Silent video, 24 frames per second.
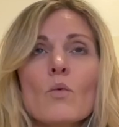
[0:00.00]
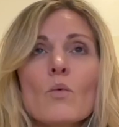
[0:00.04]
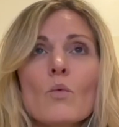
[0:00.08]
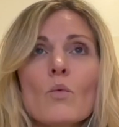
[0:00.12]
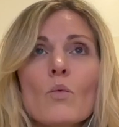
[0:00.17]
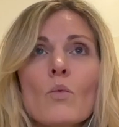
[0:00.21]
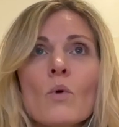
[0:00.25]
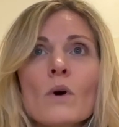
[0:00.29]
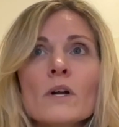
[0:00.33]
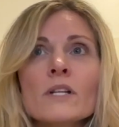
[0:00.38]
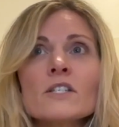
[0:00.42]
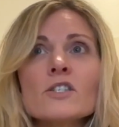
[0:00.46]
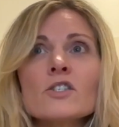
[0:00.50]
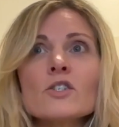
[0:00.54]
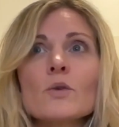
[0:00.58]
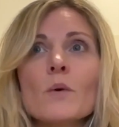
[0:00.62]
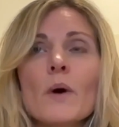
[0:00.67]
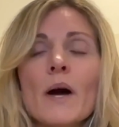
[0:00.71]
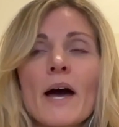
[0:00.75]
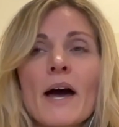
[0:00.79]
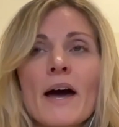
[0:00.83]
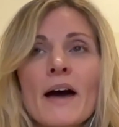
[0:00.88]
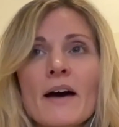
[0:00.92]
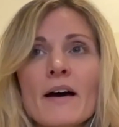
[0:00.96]
once you
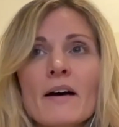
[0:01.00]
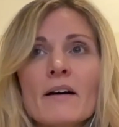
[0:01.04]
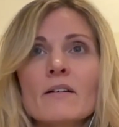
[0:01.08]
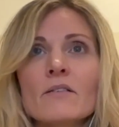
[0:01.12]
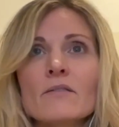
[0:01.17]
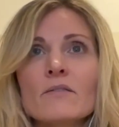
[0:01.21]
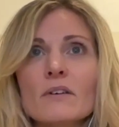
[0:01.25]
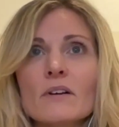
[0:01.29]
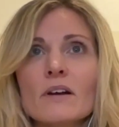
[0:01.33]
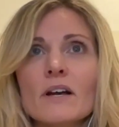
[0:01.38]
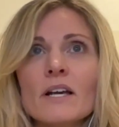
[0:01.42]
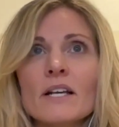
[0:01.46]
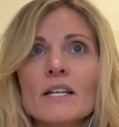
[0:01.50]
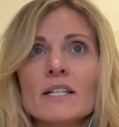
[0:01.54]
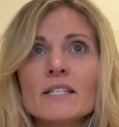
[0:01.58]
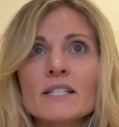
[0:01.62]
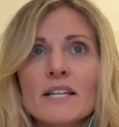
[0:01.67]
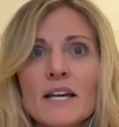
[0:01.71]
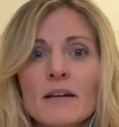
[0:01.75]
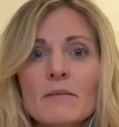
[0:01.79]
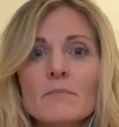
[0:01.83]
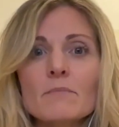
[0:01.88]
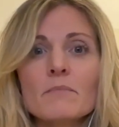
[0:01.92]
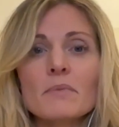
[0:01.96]
have a
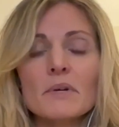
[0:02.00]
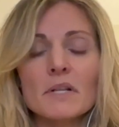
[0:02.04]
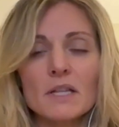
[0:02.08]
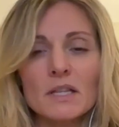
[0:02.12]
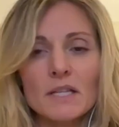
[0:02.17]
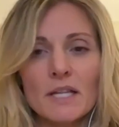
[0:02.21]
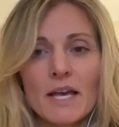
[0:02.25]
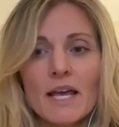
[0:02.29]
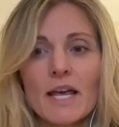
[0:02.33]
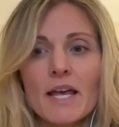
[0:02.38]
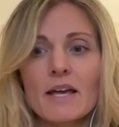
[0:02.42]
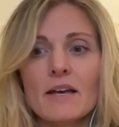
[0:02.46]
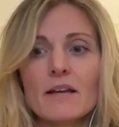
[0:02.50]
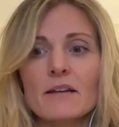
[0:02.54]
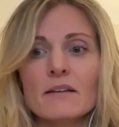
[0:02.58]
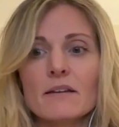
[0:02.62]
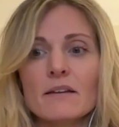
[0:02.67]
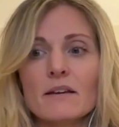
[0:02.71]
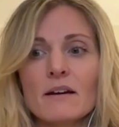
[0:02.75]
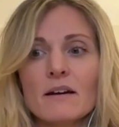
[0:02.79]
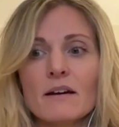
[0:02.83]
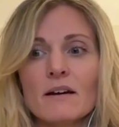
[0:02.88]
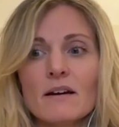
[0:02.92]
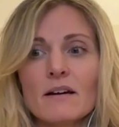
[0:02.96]
set plan,
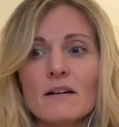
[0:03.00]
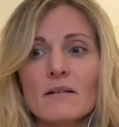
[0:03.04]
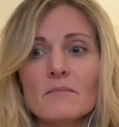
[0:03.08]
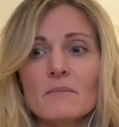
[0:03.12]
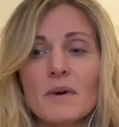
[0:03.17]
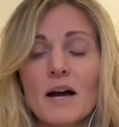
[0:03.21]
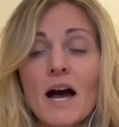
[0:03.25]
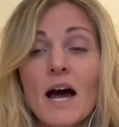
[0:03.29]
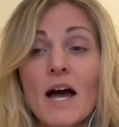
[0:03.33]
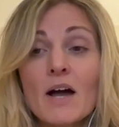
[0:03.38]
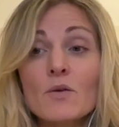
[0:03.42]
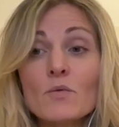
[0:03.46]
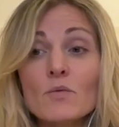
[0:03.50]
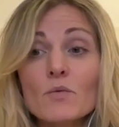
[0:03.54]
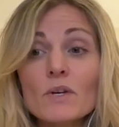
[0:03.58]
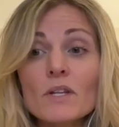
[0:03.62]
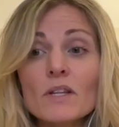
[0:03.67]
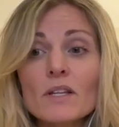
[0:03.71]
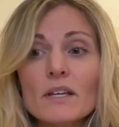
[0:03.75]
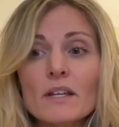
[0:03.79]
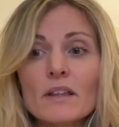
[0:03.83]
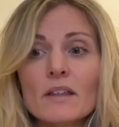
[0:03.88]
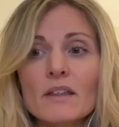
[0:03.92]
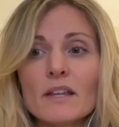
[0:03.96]
I
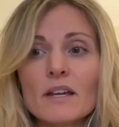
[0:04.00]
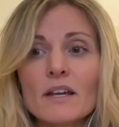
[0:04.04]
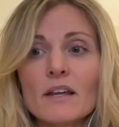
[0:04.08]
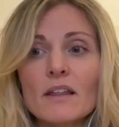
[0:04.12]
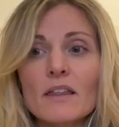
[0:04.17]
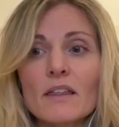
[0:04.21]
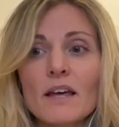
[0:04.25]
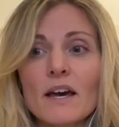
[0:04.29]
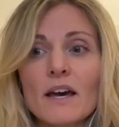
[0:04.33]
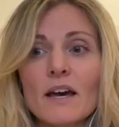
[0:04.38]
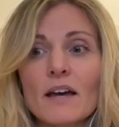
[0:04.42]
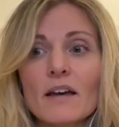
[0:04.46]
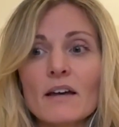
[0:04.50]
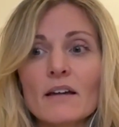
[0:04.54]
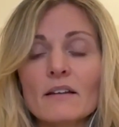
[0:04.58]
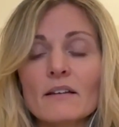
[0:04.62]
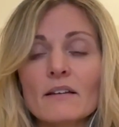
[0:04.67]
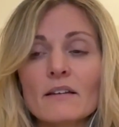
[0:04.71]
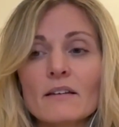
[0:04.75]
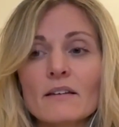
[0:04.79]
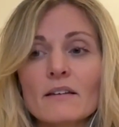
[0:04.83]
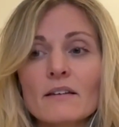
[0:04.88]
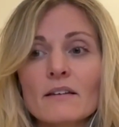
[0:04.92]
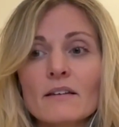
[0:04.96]
really think that
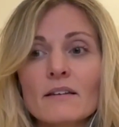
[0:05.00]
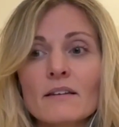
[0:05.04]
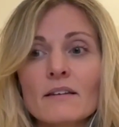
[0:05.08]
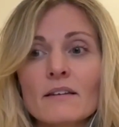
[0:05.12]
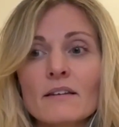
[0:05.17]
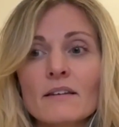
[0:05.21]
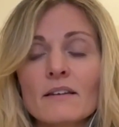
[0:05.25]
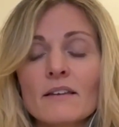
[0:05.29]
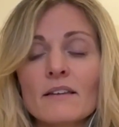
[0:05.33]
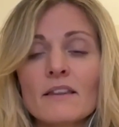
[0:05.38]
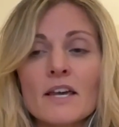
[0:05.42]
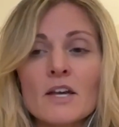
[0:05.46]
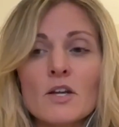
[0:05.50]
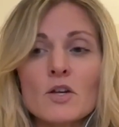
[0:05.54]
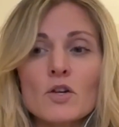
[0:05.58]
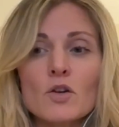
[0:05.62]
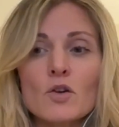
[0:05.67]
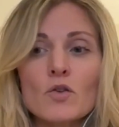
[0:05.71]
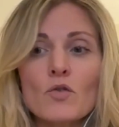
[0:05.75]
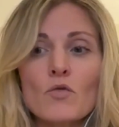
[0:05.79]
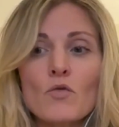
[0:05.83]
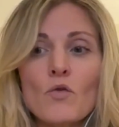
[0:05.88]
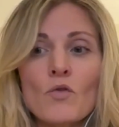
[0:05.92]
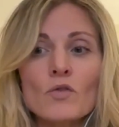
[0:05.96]

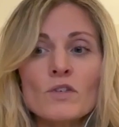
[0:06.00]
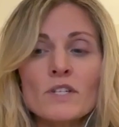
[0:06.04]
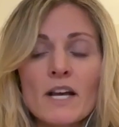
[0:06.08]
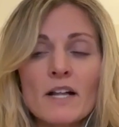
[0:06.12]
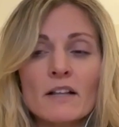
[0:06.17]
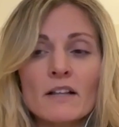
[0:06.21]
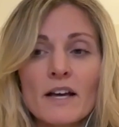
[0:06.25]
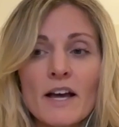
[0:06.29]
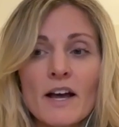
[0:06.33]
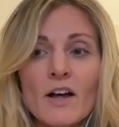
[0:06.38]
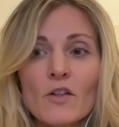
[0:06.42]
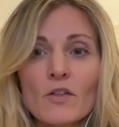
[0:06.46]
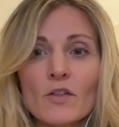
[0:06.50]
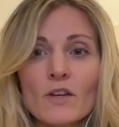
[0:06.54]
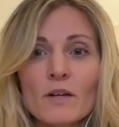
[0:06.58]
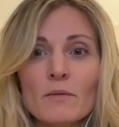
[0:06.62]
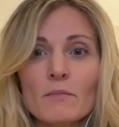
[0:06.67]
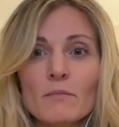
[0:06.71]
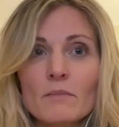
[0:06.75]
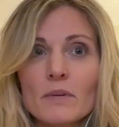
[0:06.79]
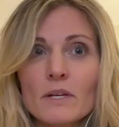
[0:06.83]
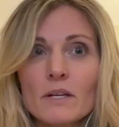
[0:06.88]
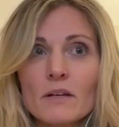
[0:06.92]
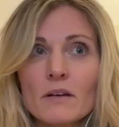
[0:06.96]
telehealth
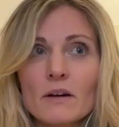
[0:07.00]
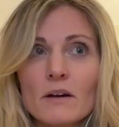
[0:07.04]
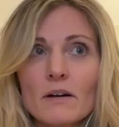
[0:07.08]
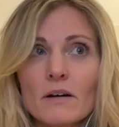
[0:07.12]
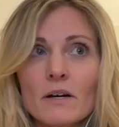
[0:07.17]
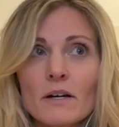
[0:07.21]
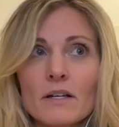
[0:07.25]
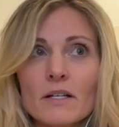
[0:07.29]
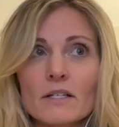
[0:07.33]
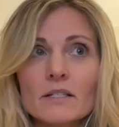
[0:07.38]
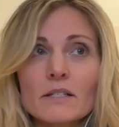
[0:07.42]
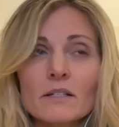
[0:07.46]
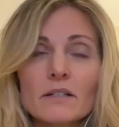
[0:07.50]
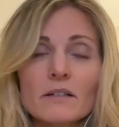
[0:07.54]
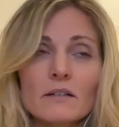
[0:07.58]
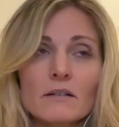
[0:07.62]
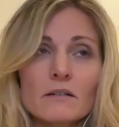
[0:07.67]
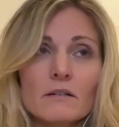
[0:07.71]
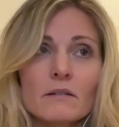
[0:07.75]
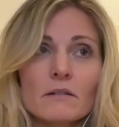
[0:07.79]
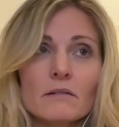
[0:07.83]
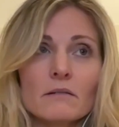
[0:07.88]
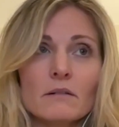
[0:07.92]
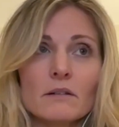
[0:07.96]
can be honestly
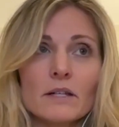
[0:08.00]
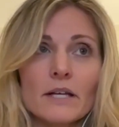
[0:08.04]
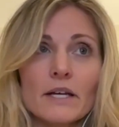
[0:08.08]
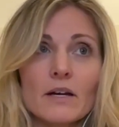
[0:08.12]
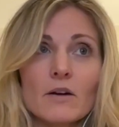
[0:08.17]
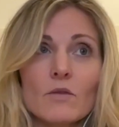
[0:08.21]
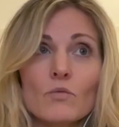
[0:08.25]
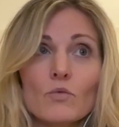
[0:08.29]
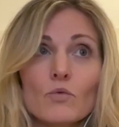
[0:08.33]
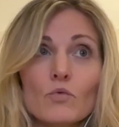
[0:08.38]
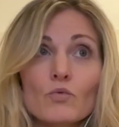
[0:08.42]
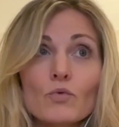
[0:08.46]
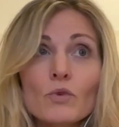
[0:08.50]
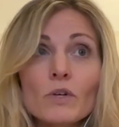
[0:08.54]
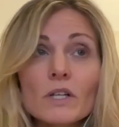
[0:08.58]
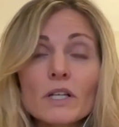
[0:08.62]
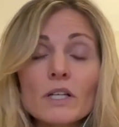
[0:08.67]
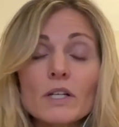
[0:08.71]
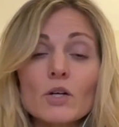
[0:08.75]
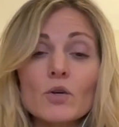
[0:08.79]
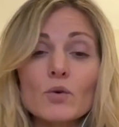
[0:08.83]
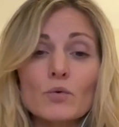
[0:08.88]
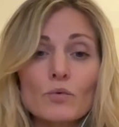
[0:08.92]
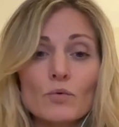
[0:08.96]
like a
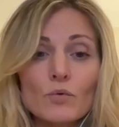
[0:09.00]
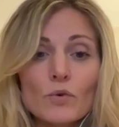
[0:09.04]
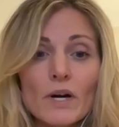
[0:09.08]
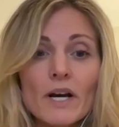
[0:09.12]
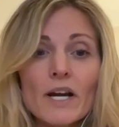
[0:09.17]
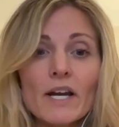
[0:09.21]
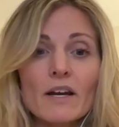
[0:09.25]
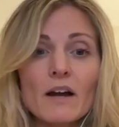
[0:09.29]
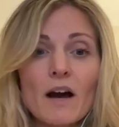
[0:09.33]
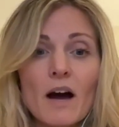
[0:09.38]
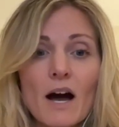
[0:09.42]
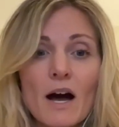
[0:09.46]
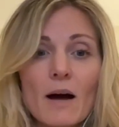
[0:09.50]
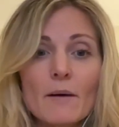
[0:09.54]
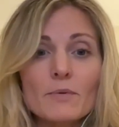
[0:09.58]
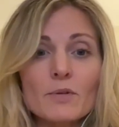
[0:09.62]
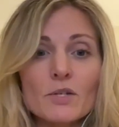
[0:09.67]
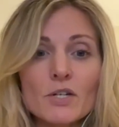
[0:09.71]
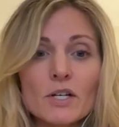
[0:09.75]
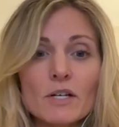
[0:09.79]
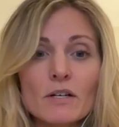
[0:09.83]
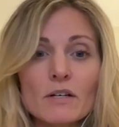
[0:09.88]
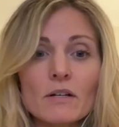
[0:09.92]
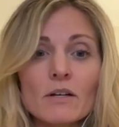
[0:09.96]
really great
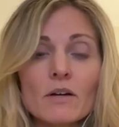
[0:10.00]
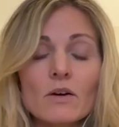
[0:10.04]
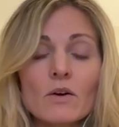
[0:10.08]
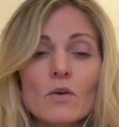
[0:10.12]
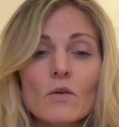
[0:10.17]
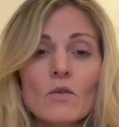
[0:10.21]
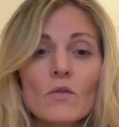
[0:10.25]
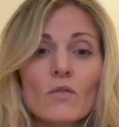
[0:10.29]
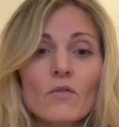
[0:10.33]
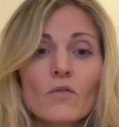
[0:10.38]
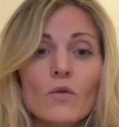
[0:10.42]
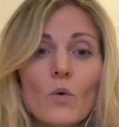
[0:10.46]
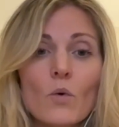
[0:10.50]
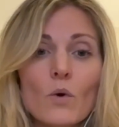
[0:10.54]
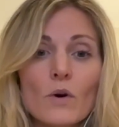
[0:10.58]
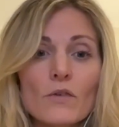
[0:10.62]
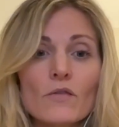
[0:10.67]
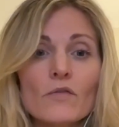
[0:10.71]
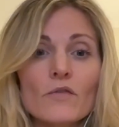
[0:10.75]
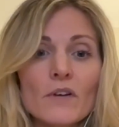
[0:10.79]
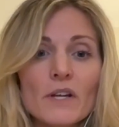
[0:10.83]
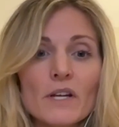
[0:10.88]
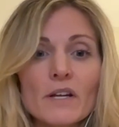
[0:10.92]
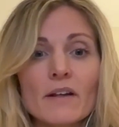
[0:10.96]
option for
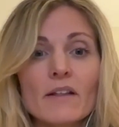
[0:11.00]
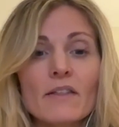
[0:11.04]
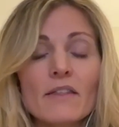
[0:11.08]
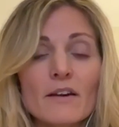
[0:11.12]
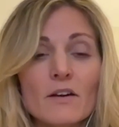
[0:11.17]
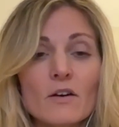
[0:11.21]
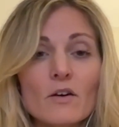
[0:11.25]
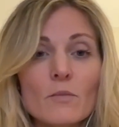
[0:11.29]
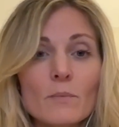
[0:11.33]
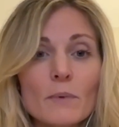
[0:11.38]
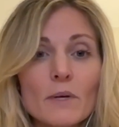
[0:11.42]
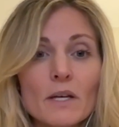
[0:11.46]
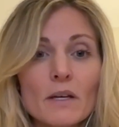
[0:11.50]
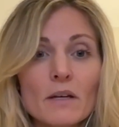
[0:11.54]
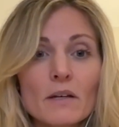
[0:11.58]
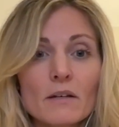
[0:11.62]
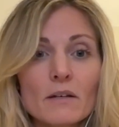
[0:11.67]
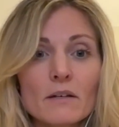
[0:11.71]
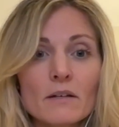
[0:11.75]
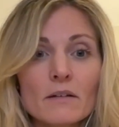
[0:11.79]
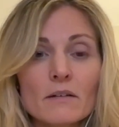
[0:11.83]
feeding therapy.